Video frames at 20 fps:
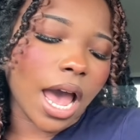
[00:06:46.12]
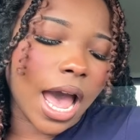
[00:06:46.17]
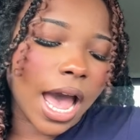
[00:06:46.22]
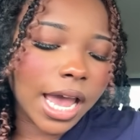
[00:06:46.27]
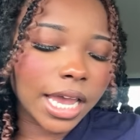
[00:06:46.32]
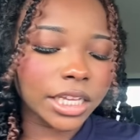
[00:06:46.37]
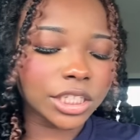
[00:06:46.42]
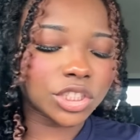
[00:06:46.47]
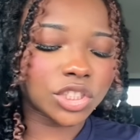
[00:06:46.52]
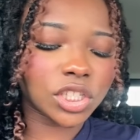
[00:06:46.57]

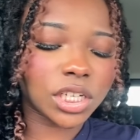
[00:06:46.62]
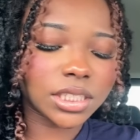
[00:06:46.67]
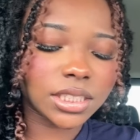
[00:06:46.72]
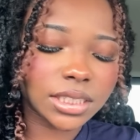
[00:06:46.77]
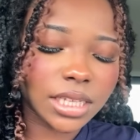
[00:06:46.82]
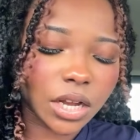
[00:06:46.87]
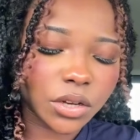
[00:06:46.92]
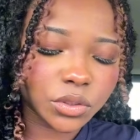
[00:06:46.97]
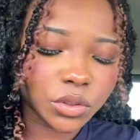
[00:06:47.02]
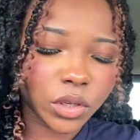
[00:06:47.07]
I just
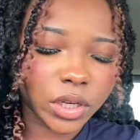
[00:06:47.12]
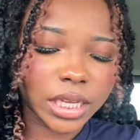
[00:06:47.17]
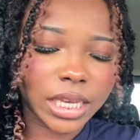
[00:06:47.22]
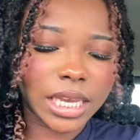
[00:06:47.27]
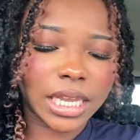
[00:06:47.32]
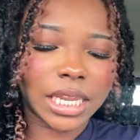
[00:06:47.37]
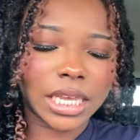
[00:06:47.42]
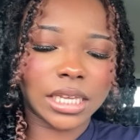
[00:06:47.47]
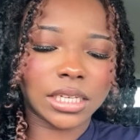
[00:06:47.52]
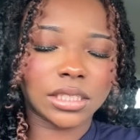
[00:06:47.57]
now started
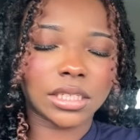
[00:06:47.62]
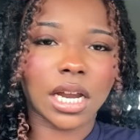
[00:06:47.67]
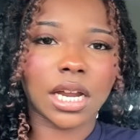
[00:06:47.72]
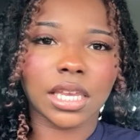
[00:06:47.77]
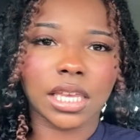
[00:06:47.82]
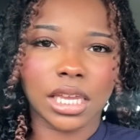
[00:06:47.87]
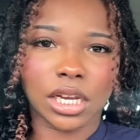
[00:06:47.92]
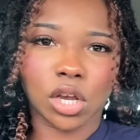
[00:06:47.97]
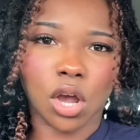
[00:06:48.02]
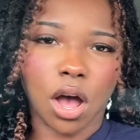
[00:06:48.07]
getting
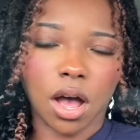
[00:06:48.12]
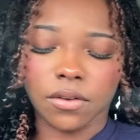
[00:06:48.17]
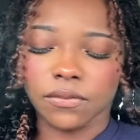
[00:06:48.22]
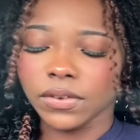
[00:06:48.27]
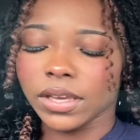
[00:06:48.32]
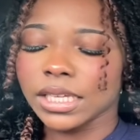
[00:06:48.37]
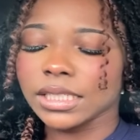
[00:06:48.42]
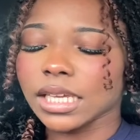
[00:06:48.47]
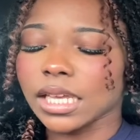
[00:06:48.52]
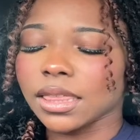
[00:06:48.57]
Dunkin'
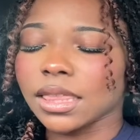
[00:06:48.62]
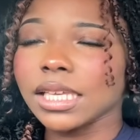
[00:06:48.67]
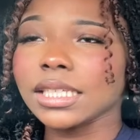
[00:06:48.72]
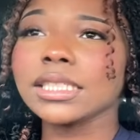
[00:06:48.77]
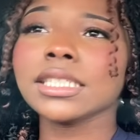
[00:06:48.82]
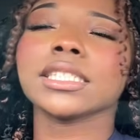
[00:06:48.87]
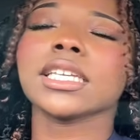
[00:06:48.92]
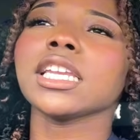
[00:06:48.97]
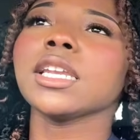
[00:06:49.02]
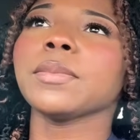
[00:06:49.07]
coffees. This
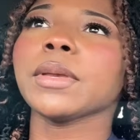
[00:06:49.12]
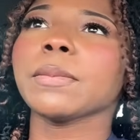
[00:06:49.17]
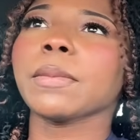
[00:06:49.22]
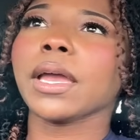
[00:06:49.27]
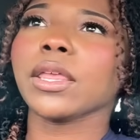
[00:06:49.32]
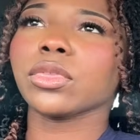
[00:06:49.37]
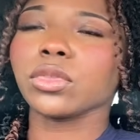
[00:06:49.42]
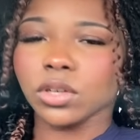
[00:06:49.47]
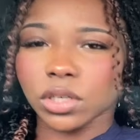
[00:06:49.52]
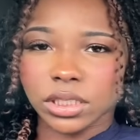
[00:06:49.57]
is gonna be
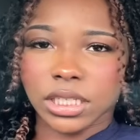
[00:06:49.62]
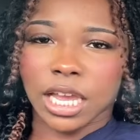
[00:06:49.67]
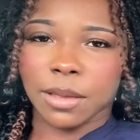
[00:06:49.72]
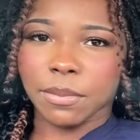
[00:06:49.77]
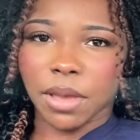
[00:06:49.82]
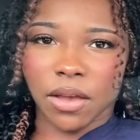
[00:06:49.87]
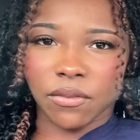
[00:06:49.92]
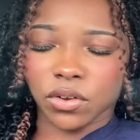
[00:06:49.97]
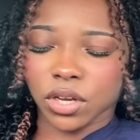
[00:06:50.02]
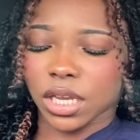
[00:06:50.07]
my third
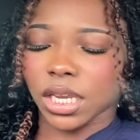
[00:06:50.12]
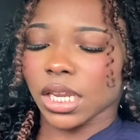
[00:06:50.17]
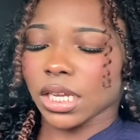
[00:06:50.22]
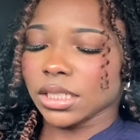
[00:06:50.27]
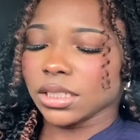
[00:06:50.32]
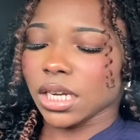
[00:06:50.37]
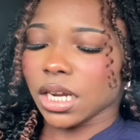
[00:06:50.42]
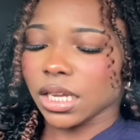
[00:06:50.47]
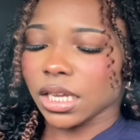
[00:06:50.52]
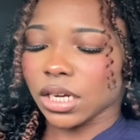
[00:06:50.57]
time ever getting a
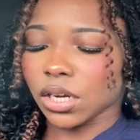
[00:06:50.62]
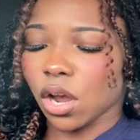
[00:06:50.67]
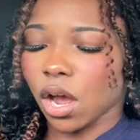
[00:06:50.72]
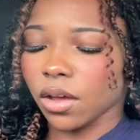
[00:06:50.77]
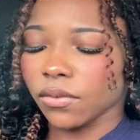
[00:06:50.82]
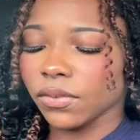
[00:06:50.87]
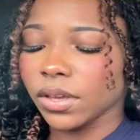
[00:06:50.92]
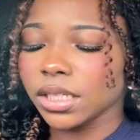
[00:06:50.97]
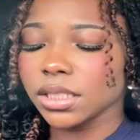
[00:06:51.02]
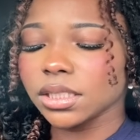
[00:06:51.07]
Dunkin'
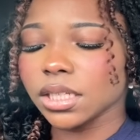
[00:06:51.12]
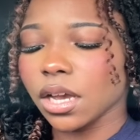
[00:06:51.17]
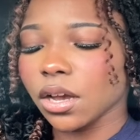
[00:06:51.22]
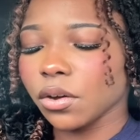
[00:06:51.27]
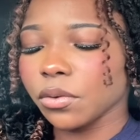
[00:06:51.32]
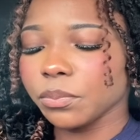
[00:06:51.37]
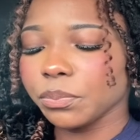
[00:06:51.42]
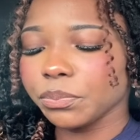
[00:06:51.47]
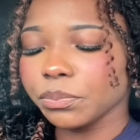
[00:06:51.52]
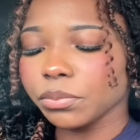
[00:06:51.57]
coffee,
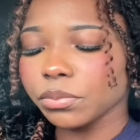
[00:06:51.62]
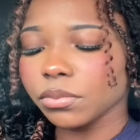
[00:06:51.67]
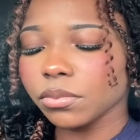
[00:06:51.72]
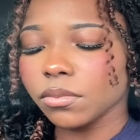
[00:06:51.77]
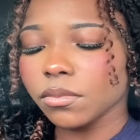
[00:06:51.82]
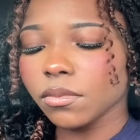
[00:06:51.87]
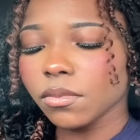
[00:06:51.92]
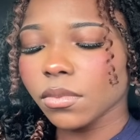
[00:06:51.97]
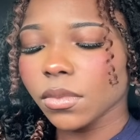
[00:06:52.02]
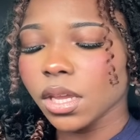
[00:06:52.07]
so
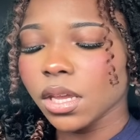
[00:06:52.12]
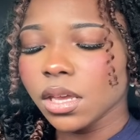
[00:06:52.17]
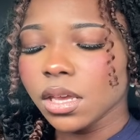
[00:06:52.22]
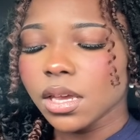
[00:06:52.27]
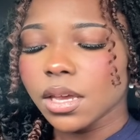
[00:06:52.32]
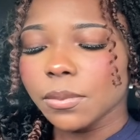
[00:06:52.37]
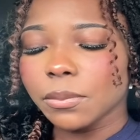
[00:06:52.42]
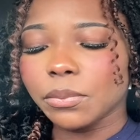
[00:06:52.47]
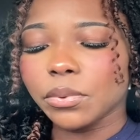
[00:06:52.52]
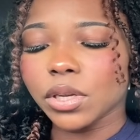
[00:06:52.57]

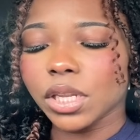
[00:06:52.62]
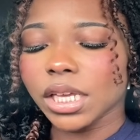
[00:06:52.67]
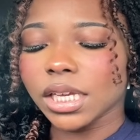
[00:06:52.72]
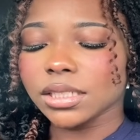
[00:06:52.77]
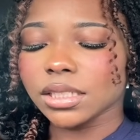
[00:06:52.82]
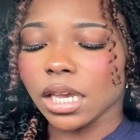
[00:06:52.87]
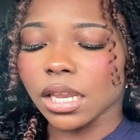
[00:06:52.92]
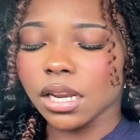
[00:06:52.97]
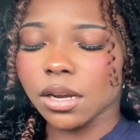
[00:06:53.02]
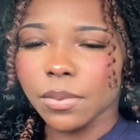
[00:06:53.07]
pretty
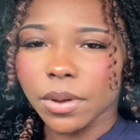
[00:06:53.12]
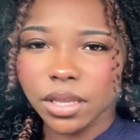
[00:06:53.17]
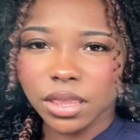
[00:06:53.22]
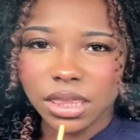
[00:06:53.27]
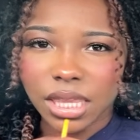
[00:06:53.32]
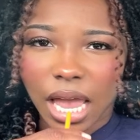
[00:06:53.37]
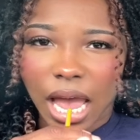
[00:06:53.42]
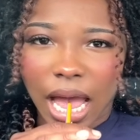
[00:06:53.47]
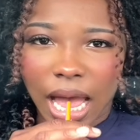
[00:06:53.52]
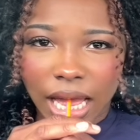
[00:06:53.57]
excited about
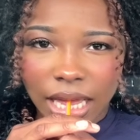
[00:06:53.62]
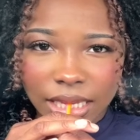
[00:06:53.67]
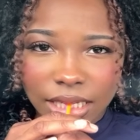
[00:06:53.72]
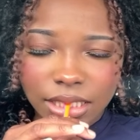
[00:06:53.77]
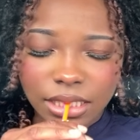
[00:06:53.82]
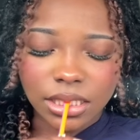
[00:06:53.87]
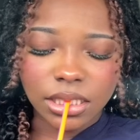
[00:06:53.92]
that.